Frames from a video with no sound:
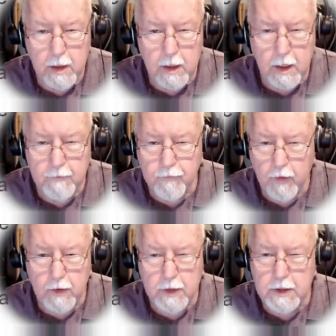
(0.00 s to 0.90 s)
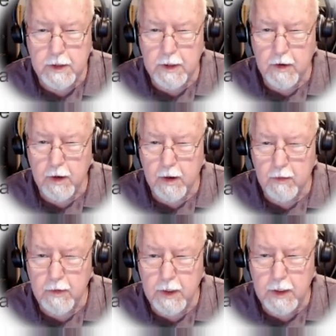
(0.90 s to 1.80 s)
And falling to the
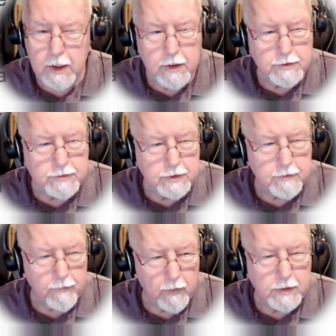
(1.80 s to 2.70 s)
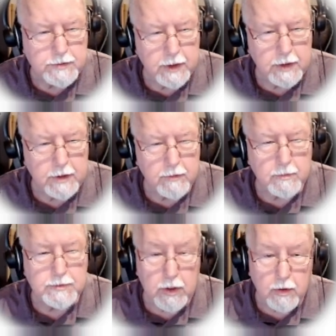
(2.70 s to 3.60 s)
ground, he hears this voice saying to him,
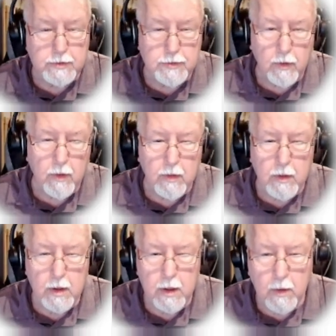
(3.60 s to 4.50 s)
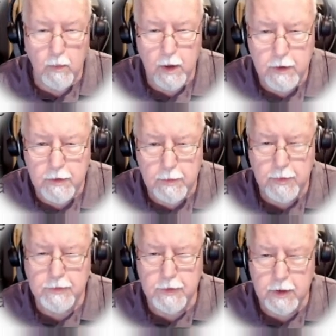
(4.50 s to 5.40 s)
"Saul, Saul, why are you
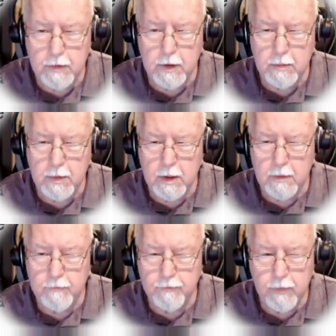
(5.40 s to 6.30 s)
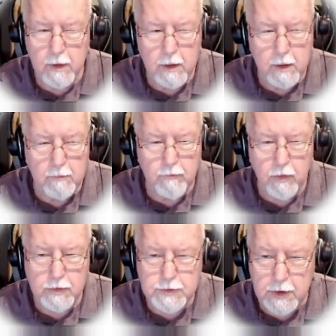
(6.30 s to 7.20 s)
persecuting me?" Of
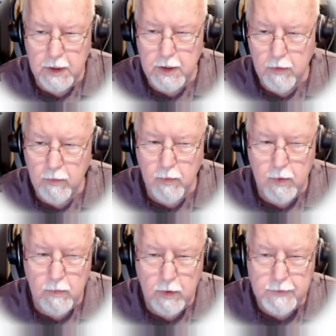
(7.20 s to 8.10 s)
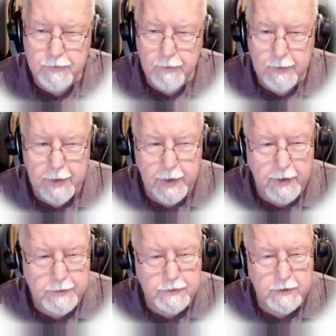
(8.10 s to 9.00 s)
course, he didn't know who it was, so he
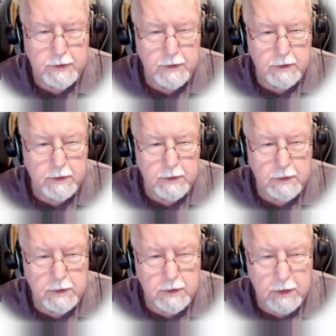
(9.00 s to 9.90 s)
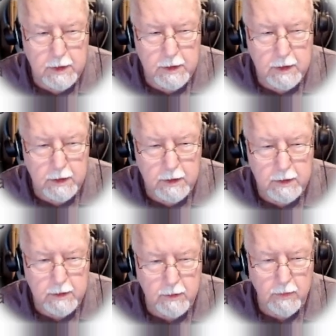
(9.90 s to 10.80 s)
asked. And
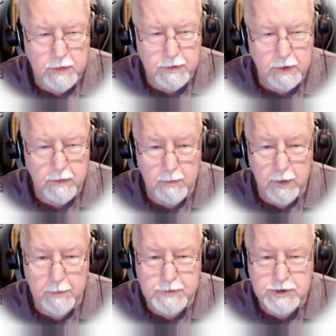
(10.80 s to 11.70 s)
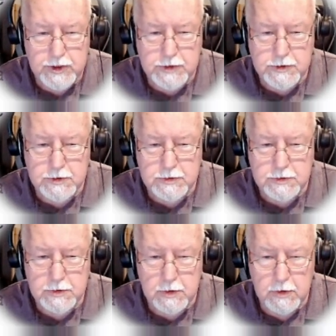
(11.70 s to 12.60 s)
uh, the Lord said to him, "I'm Jesus,
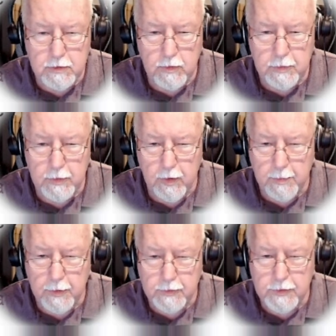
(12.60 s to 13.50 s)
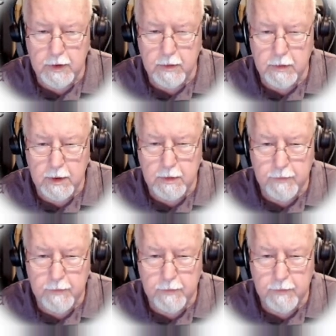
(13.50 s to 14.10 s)
whom you are persecuting."